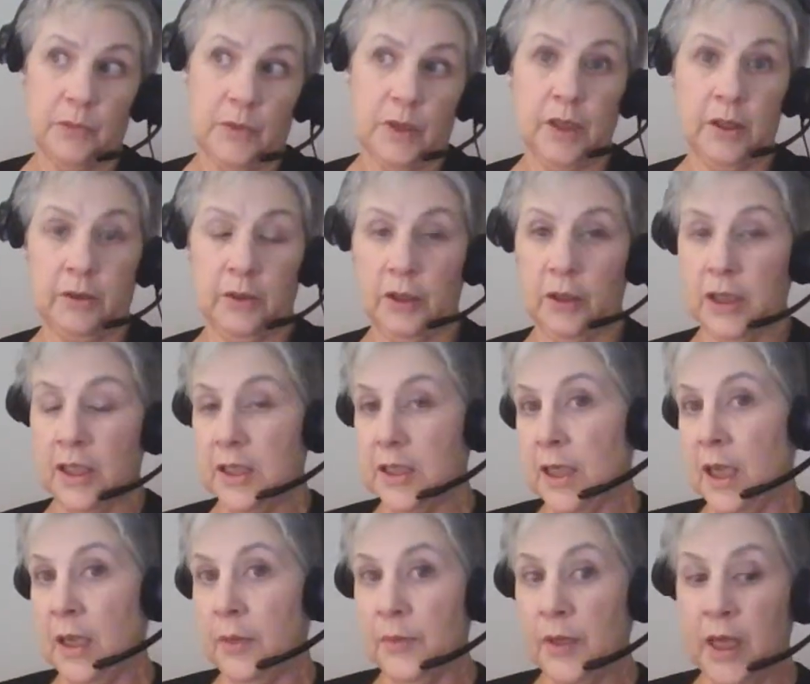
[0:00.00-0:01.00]
They're going to
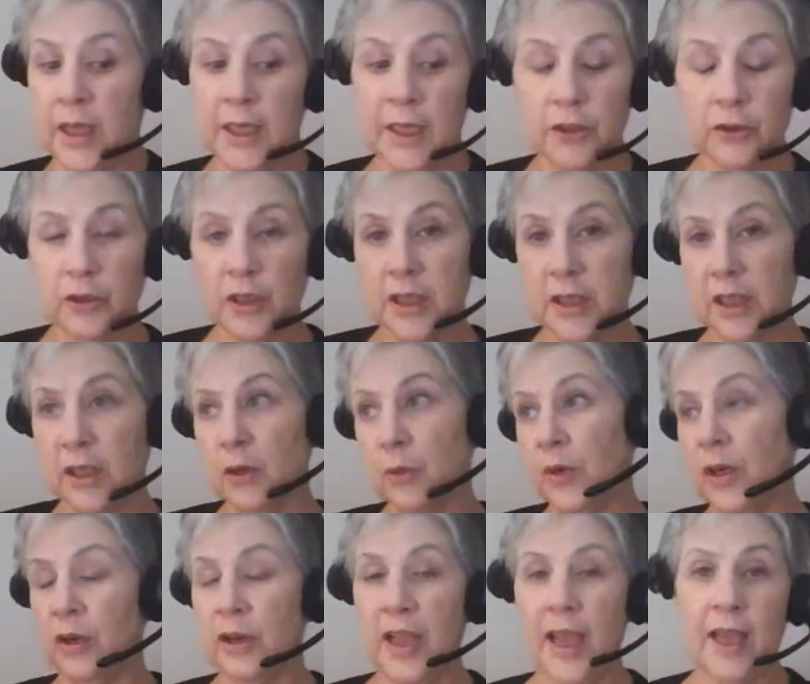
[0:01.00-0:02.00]
say, I'm not interested, or
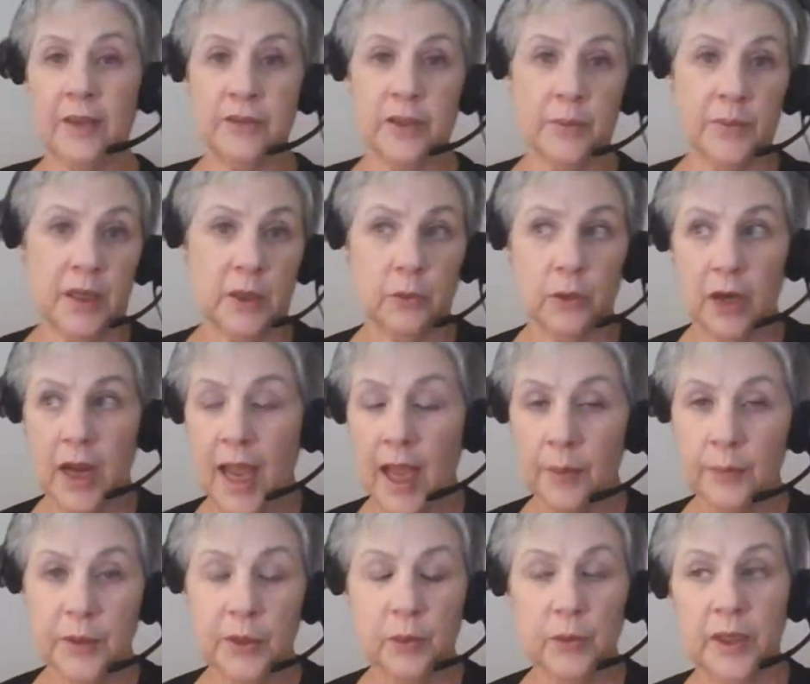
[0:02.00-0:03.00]
we already have somebody we're
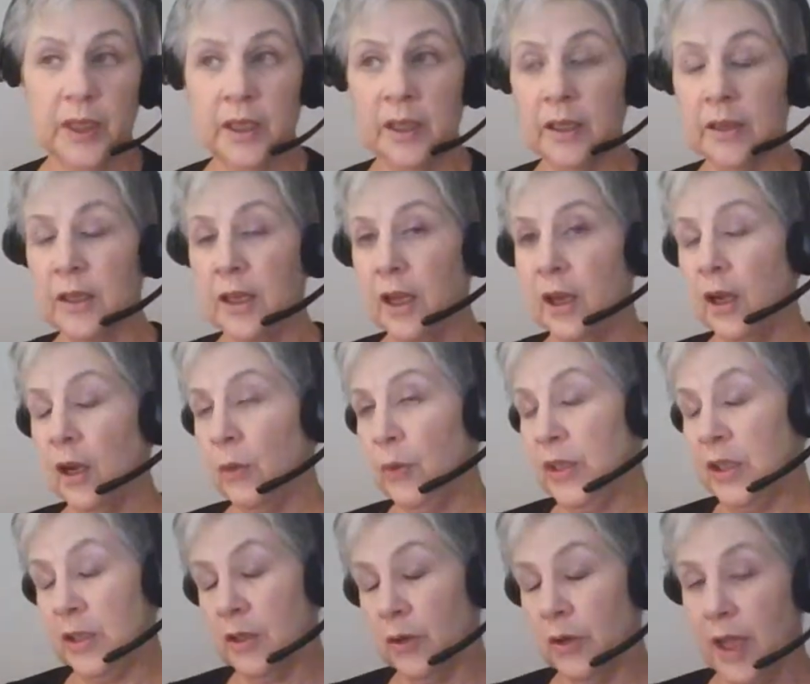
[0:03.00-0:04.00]
happy with, we
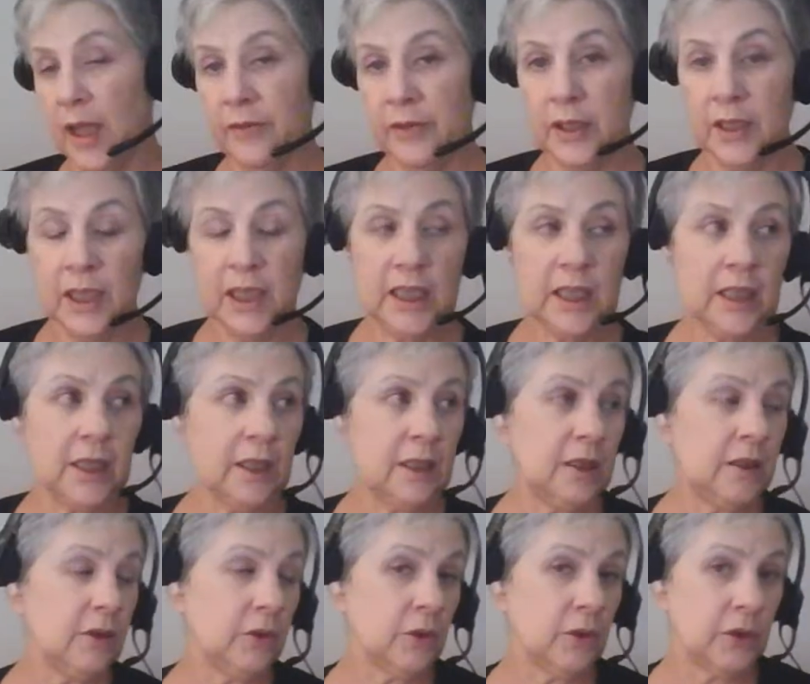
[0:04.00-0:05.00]
just don't have a
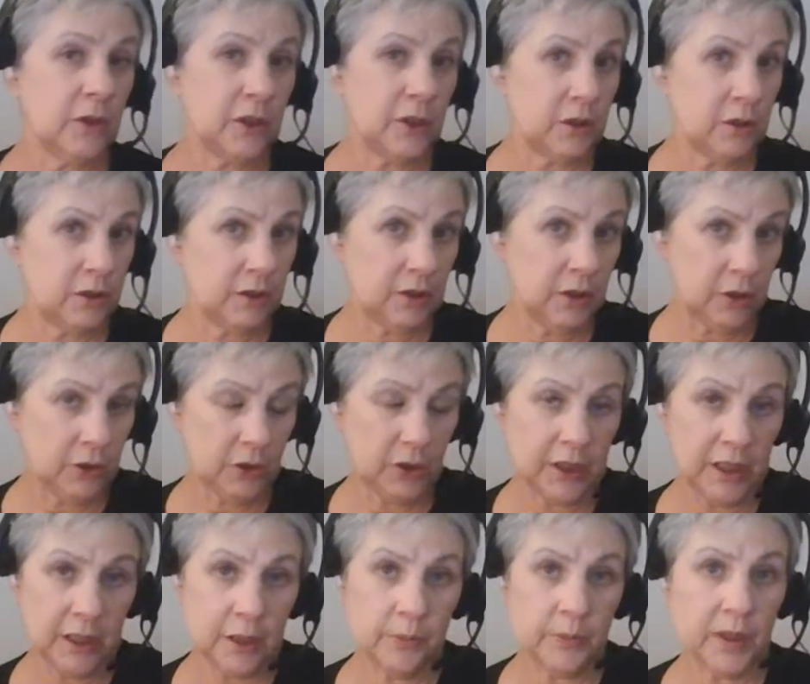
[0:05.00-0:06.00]
need, or you
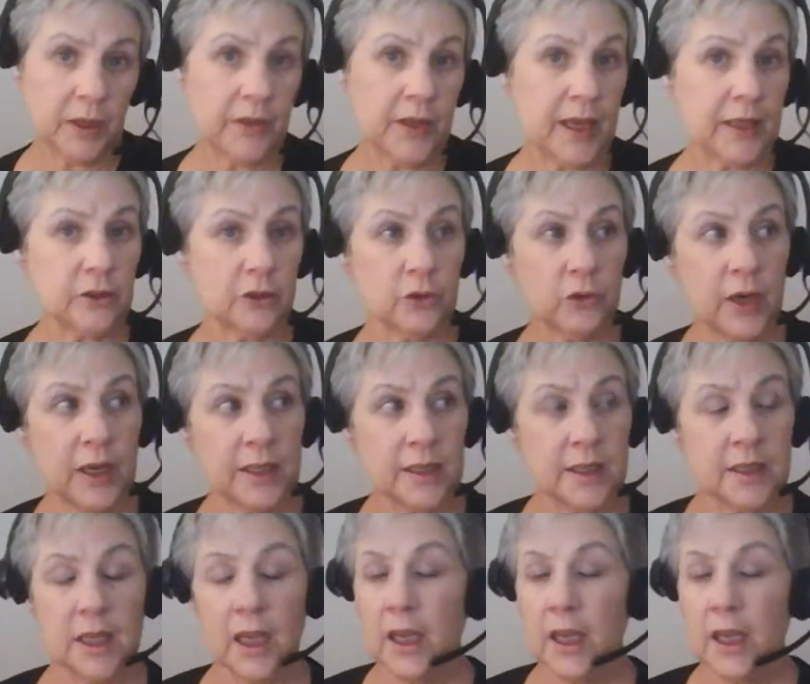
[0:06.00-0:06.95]
need to build that trust.